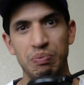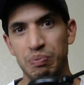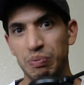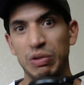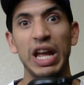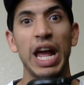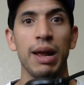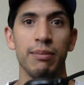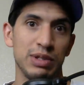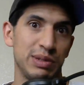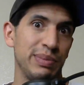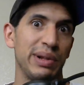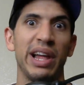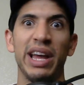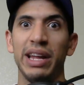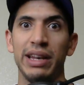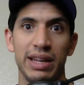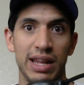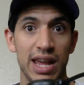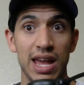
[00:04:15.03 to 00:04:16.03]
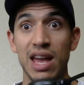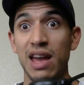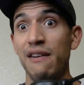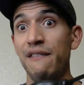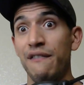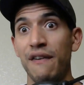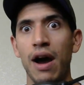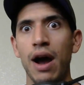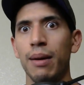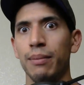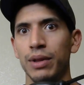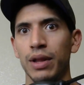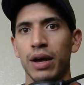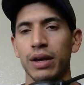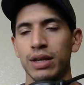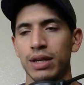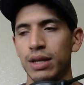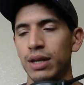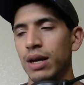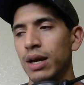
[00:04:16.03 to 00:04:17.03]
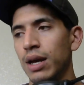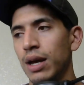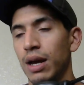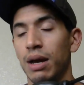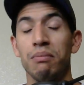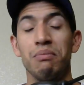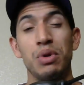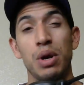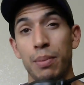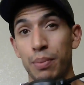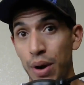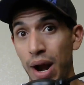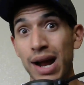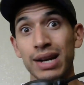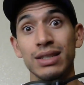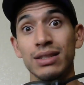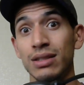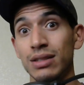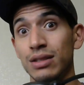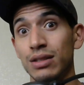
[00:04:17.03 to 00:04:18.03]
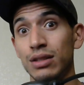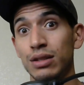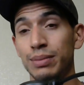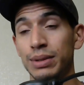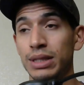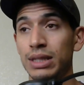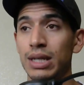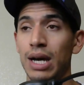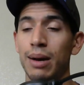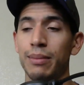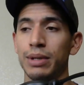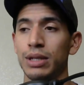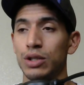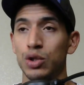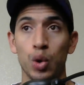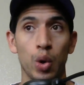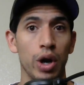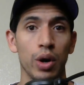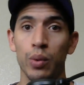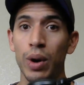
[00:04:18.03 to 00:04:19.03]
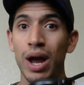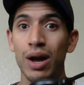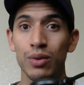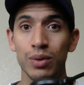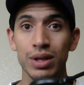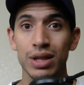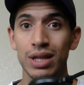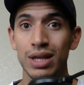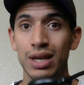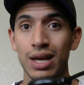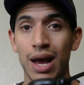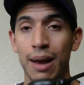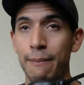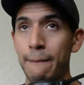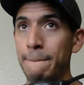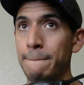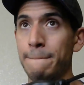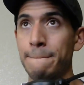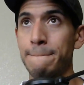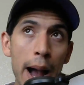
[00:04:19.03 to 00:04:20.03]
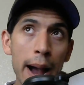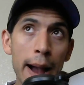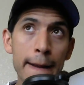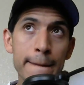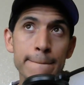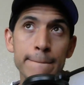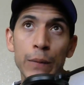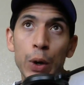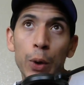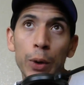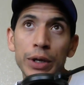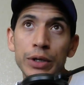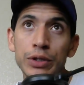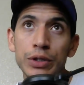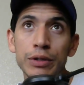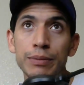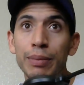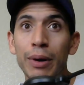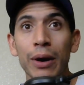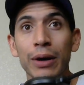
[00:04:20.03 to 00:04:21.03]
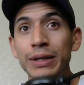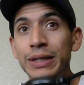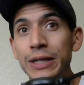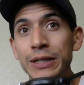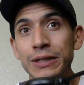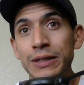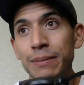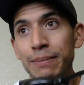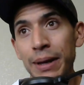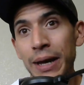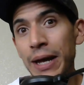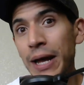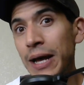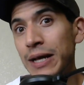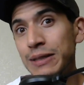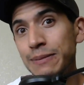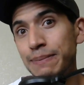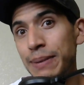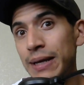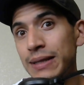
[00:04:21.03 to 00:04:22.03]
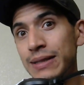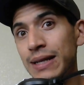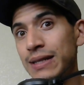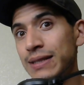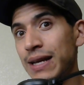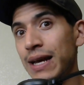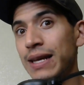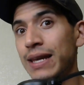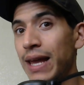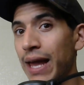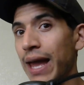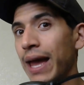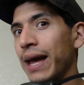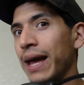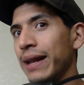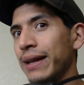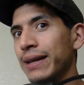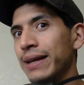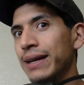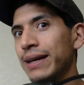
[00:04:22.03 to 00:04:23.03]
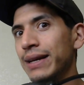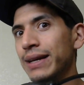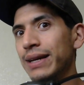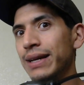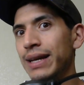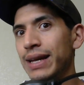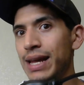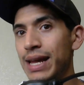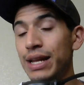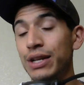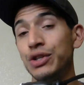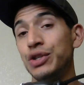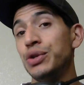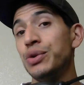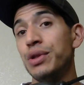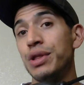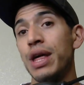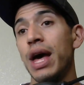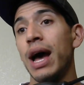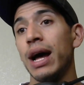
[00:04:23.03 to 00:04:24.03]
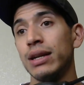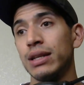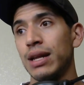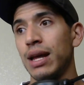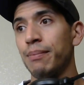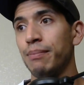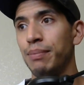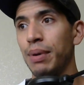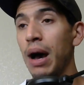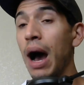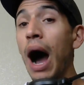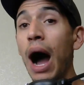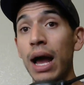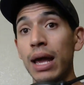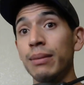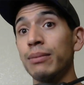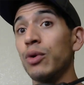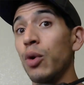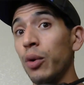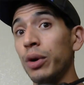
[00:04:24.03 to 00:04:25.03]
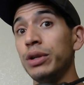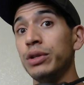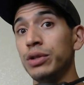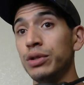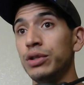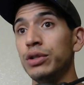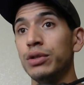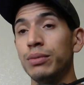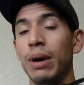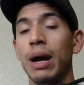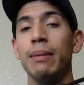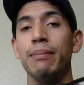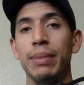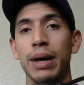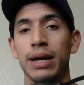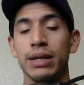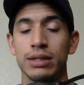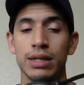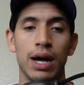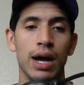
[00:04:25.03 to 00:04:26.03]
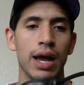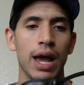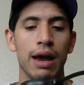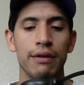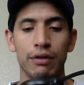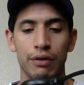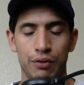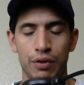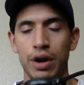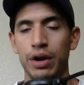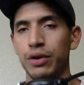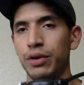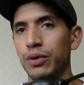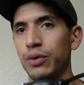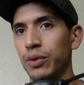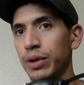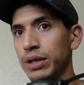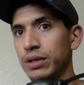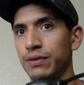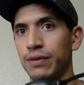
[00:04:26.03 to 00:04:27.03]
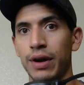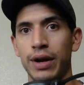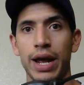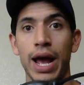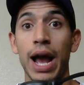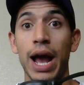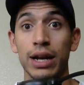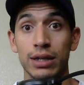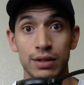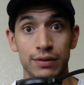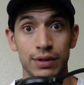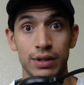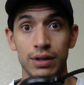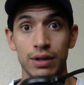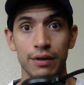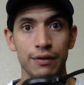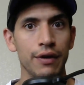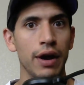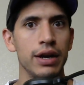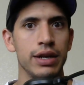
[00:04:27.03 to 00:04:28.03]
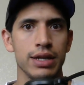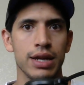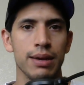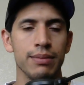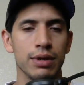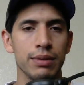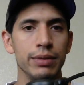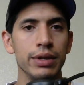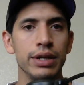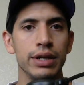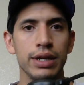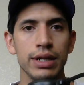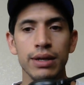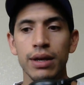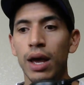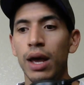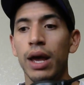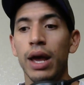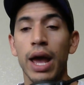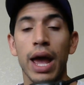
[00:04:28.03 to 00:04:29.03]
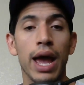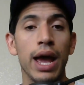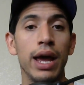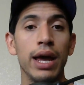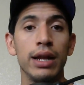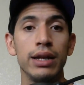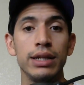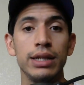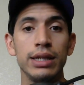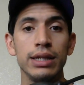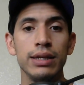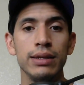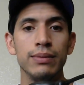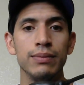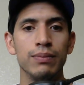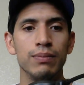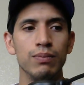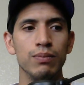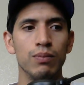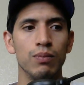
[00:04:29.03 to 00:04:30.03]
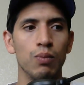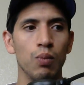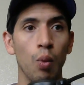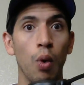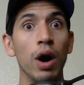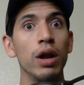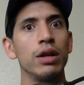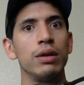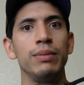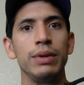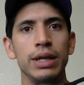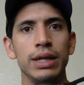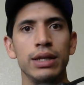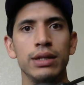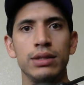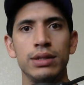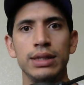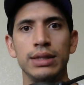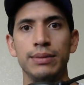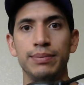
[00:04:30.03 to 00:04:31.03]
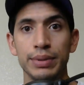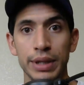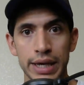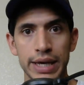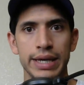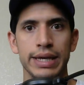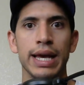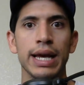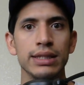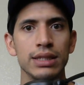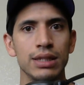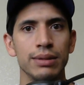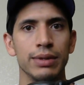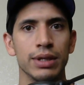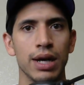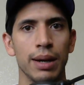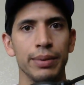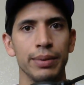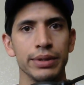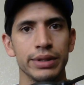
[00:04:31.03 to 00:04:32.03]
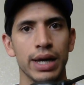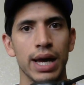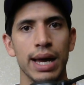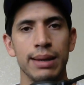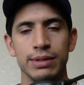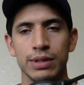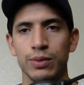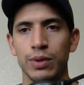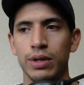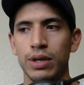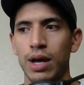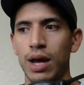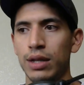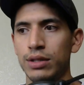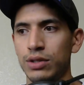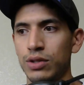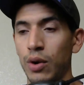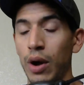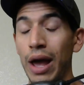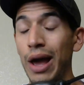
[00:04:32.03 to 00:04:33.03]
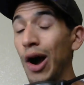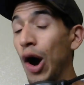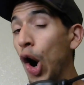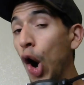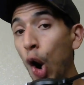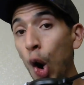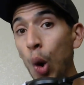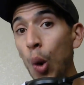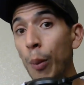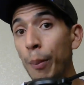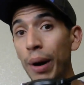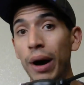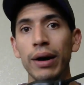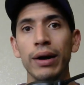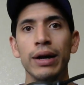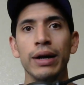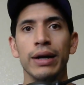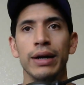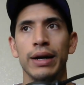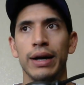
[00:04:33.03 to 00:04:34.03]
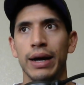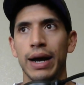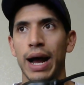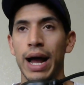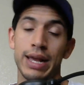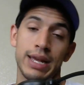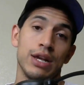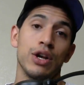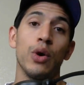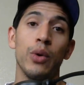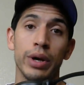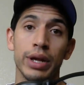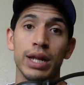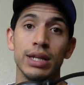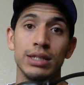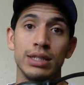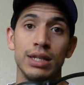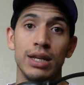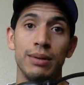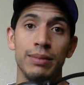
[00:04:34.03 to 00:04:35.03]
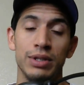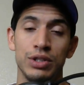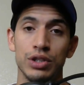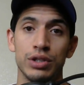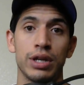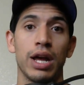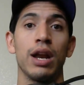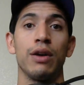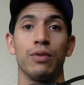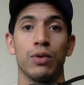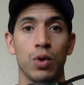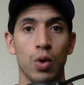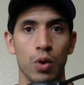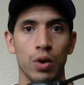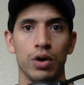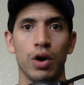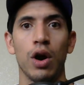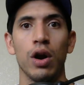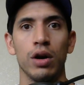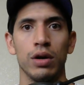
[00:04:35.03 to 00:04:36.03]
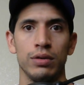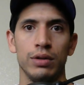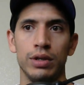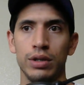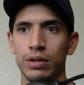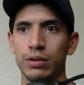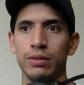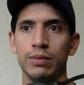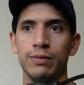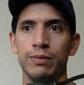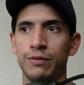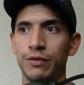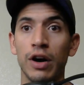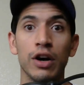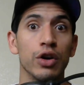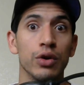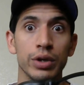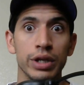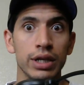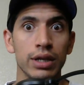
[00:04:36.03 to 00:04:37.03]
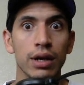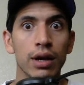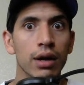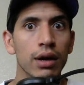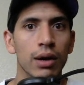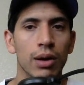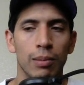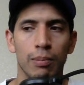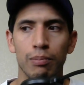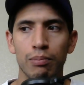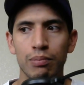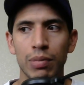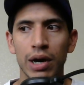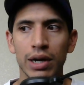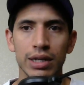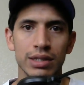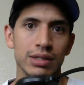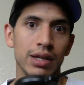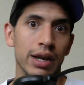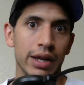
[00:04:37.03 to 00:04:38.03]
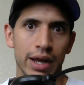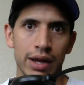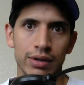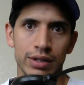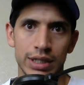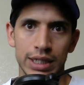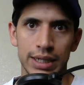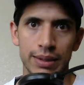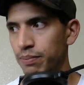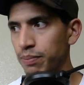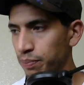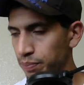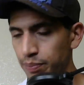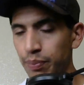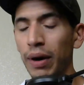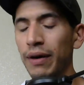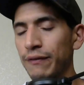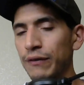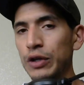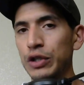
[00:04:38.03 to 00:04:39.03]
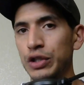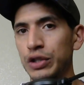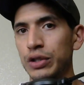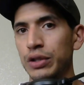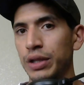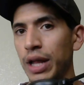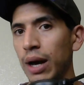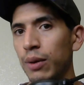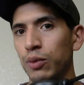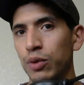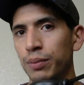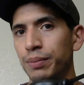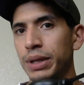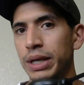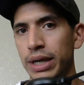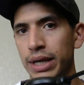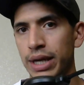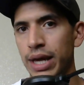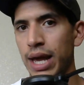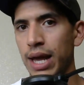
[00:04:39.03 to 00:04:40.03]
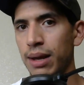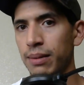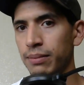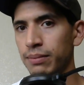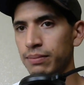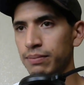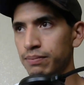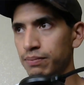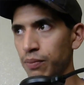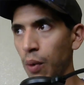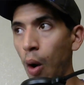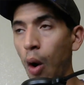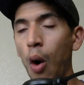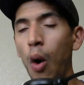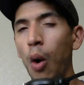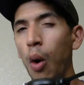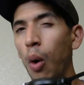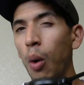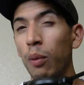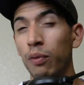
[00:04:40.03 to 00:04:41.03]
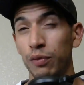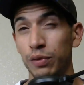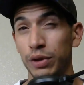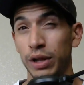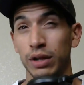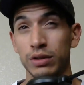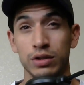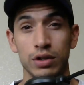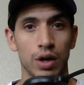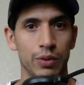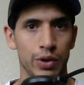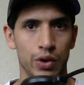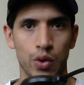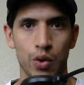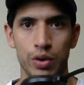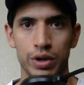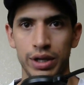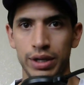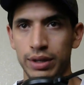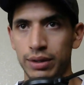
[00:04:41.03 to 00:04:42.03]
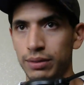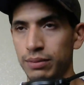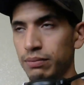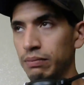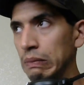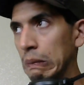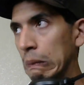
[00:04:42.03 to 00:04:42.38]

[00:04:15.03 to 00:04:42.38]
games played, if I'm lucky. I'm going to practice a little bit. I'm going to toy around with it. I'm going to participate as best as I can into that, but I am going to do my best. I have a friend who is very active in the fighting game community, and he wanted me to play against him a couple times and whatnot, so I hope I can go against him and just kind of record our little fuckery, but it's not a guarantee. But for sure, that will be a game. Hopefully, I'll start recording